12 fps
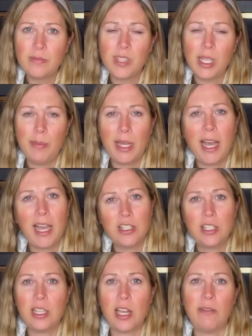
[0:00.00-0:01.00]
But I
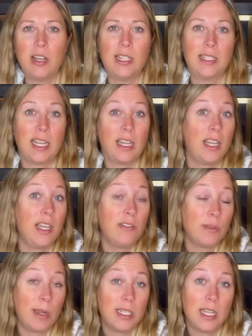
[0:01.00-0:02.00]
just thought of it as like a gift to
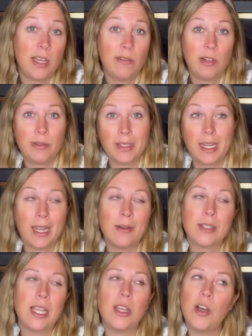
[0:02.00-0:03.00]
myself, and it was like, I was
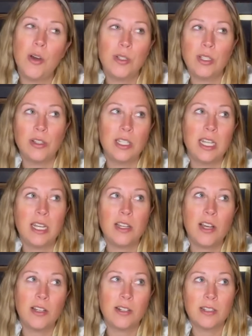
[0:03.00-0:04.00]
like, oh, it's only ten
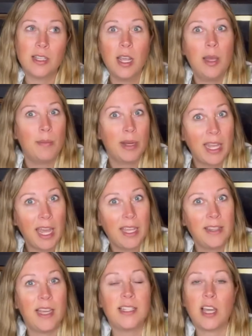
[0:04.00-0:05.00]
dollars. But again,
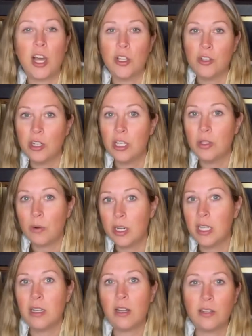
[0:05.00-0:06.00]
that's one hundred twenty
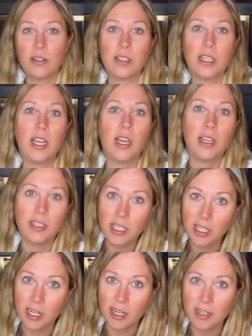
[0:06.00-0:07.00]
dollars a
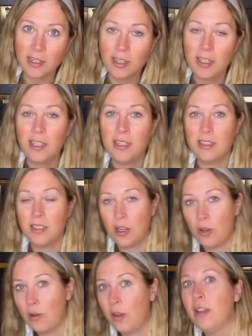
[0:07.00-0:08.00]
year.
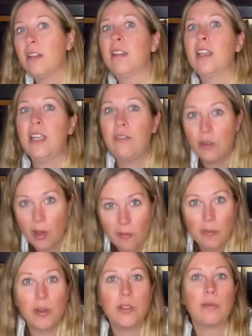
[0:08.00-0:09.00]
So if you have
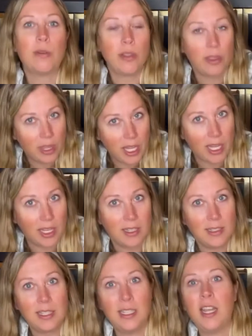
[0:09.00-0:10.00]
multiple
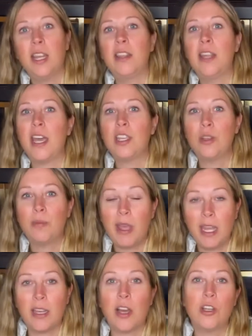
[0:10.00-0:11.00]
things that you're
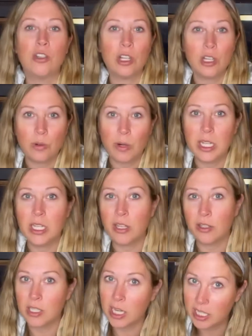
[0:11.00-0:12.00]
paying one hundred twenty
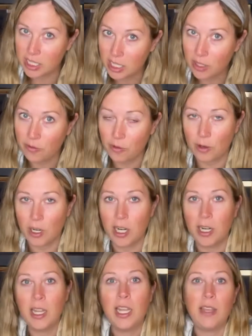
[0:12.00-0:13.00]
dollars a year
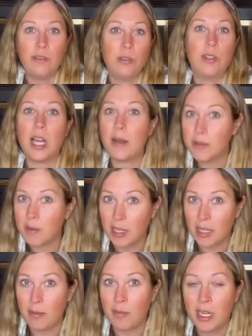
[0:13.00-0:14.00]
for, if you stop spending
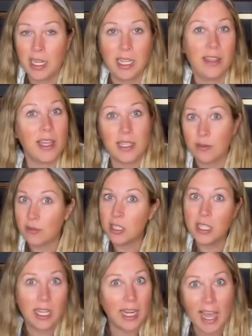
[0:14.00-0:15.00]
that money, that's
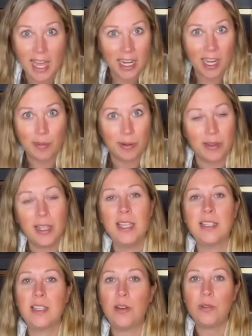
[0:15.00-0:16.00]
really gonna add up.
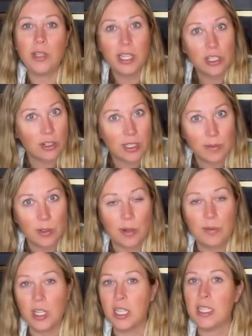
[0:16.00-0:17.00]
So look at your
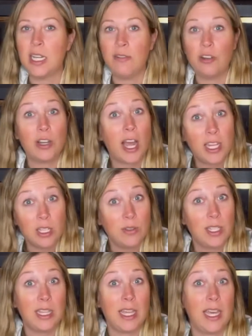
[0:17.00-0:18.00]
subscriptions, and if you're not
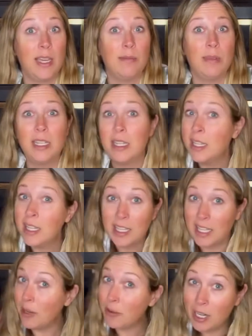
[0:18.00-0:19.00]
using them,
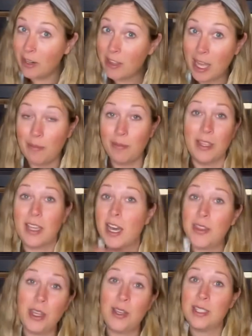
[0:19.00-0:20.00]
get rid of them,
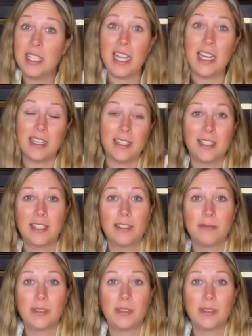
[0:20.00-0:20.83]
cut those things.